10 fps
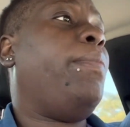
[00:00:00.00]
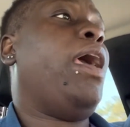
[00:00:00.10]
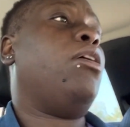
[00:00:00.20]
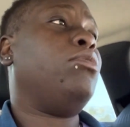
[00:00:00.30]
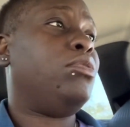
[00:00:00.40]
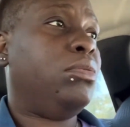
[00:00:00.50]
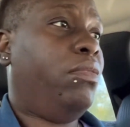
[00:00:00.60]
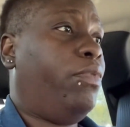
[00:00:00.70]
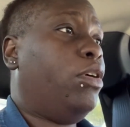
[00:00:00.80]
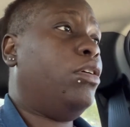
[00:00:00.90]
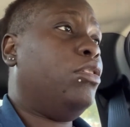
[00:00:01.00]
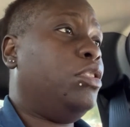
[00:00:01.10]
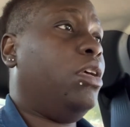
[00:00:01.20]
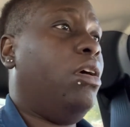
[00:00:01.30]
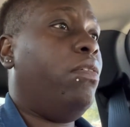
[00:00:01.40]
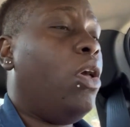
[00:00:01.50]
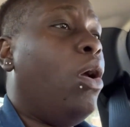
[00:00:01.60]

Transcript: back onto the verge of